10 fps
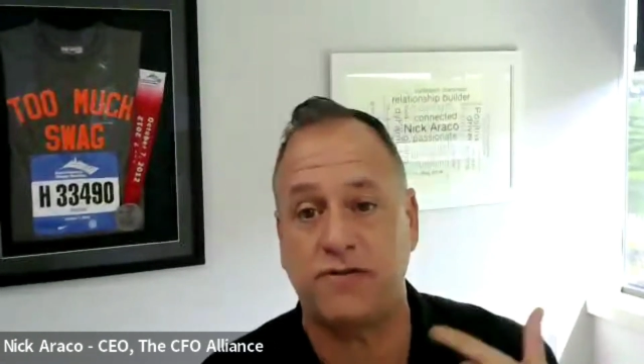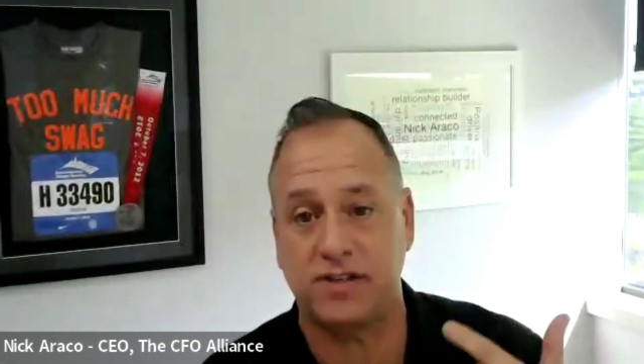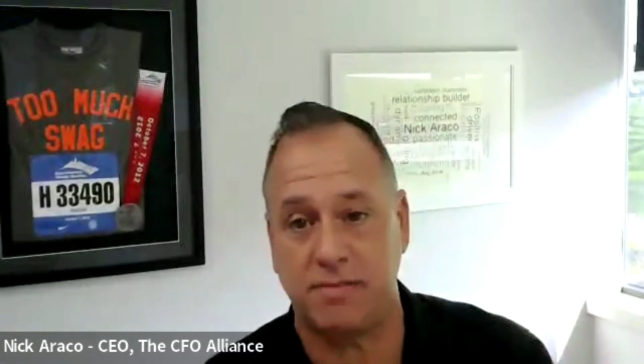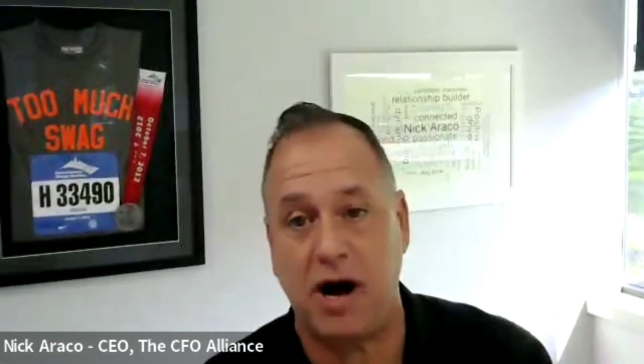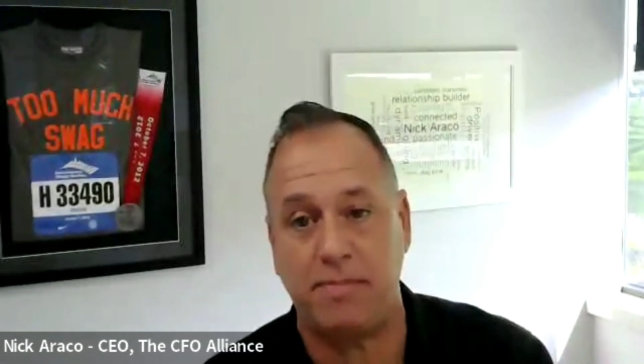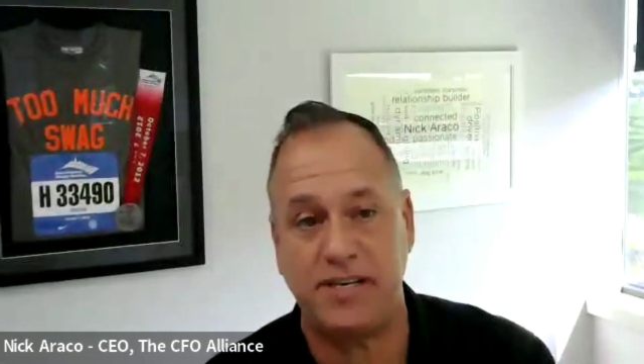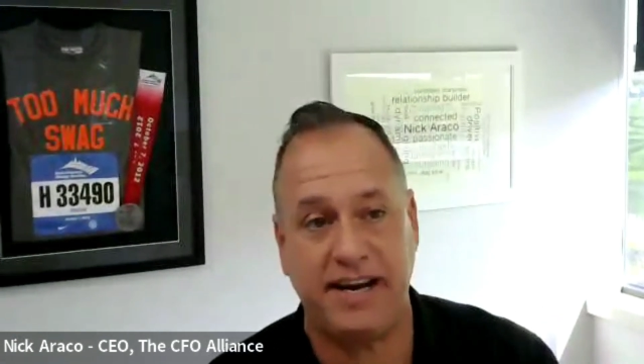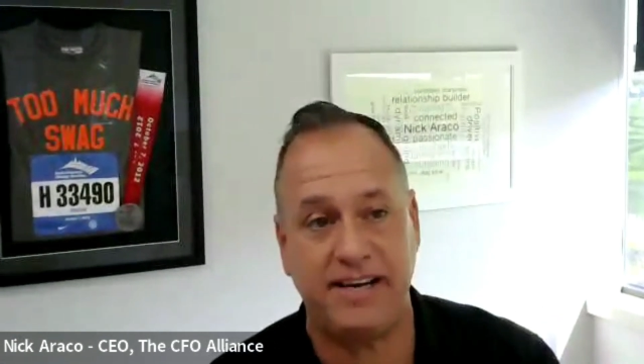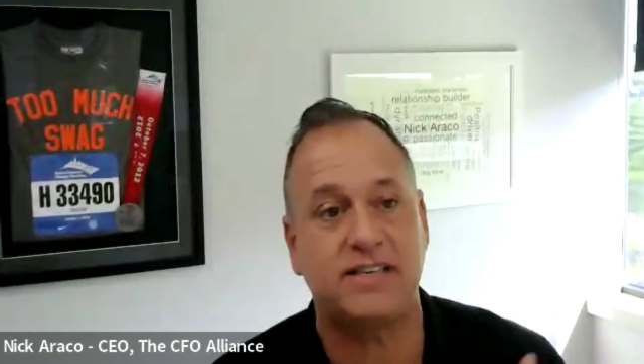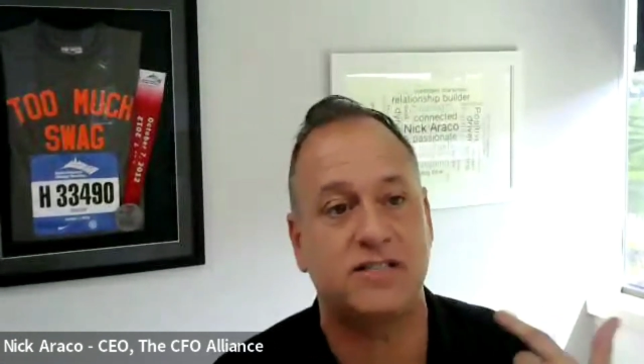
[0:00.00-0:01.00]
for some
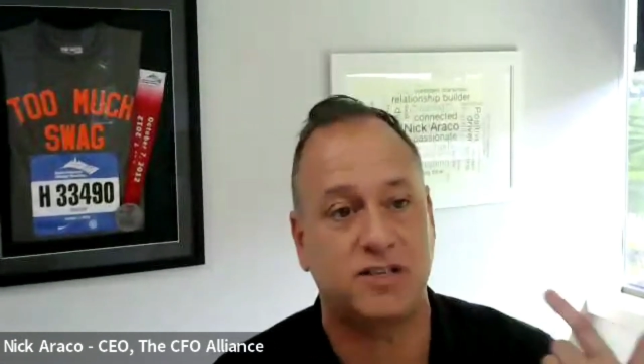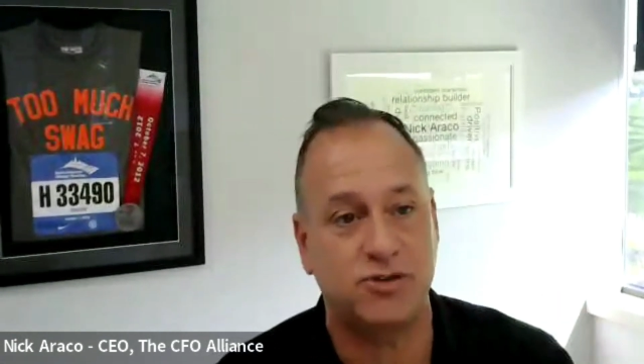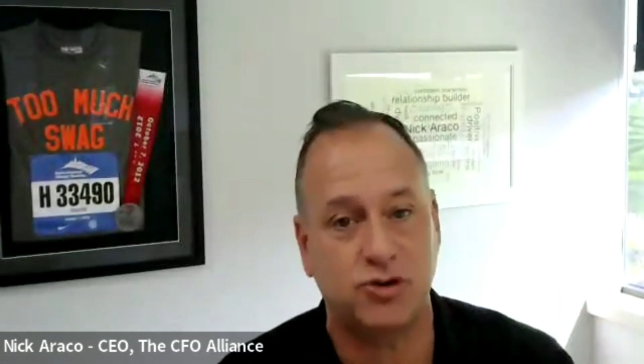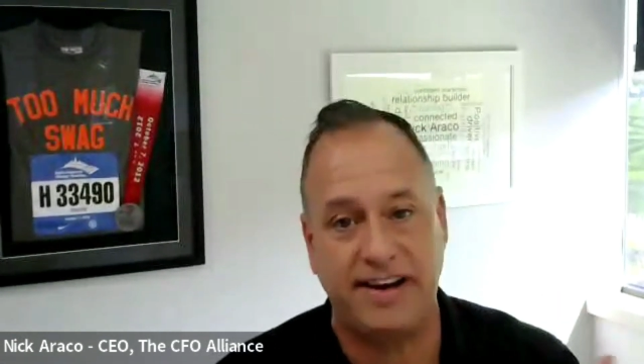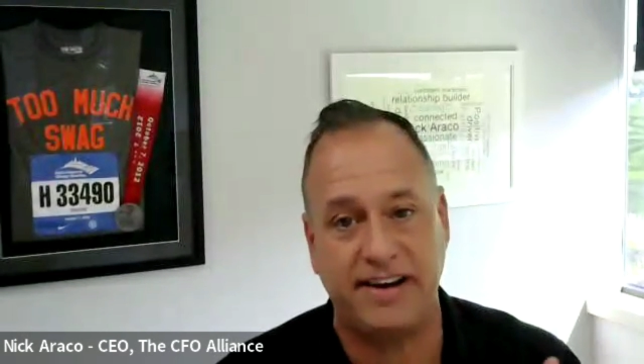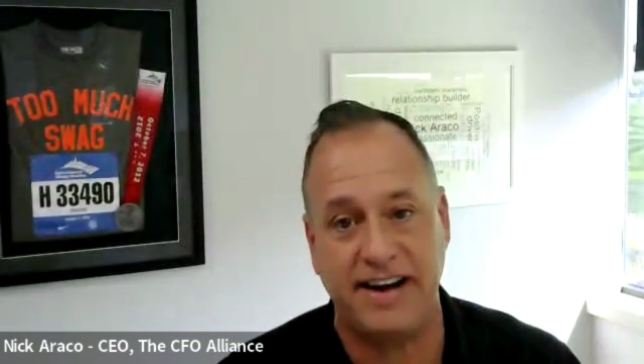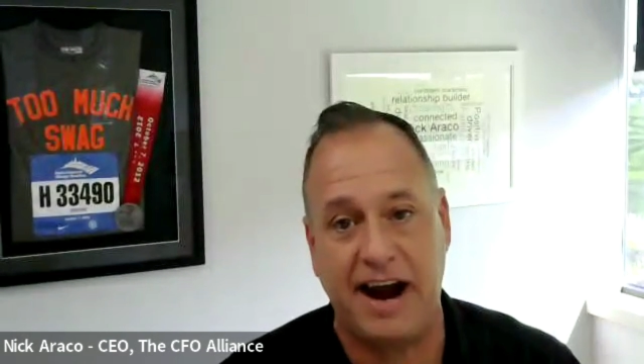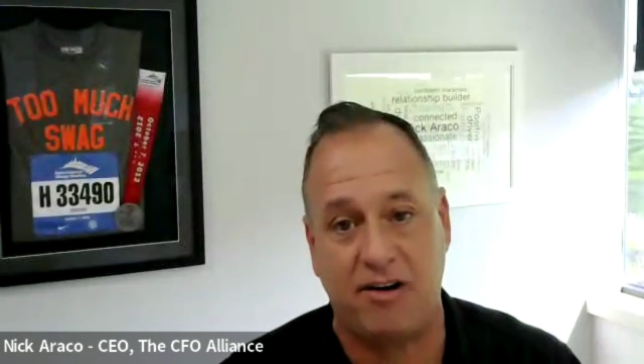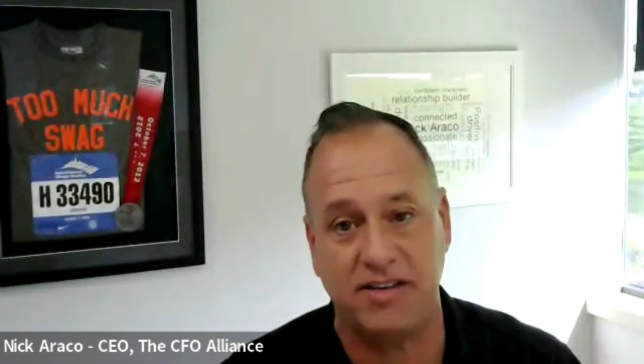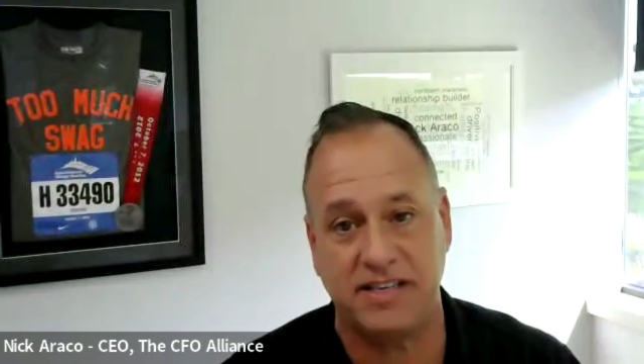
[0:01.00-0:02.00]
updates and some trend
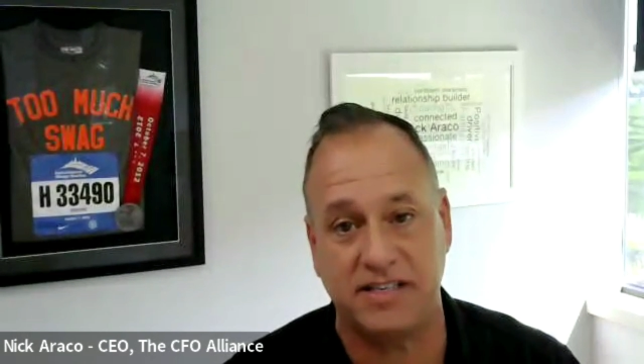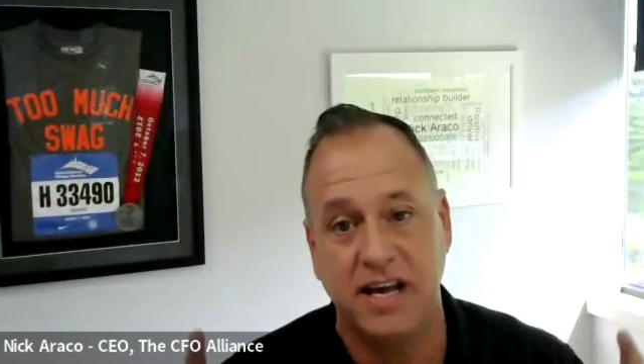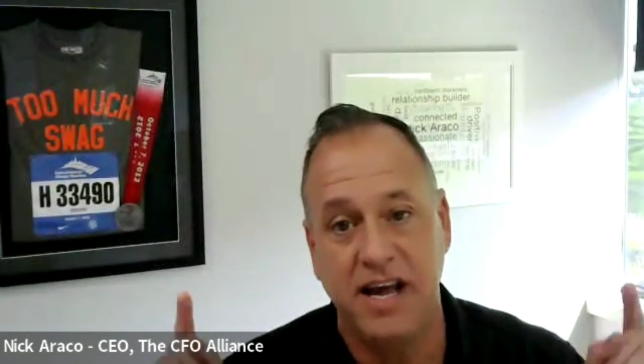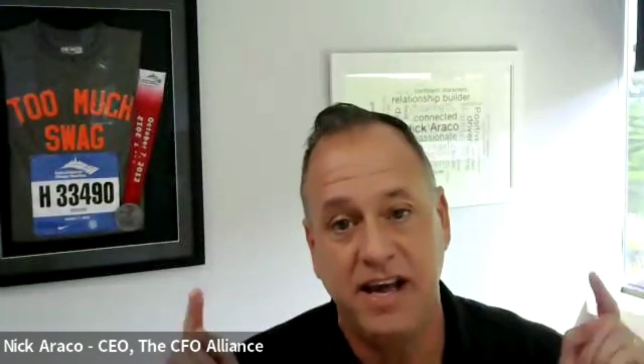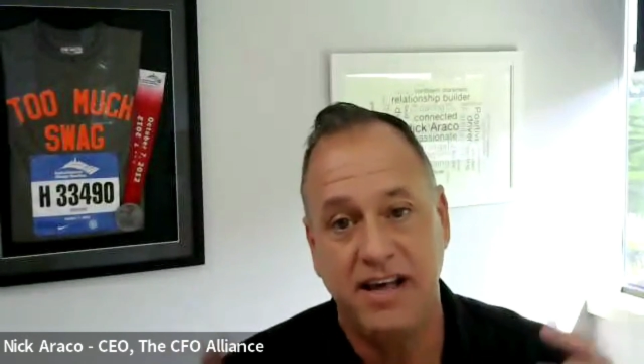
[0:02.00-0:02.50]
analysis.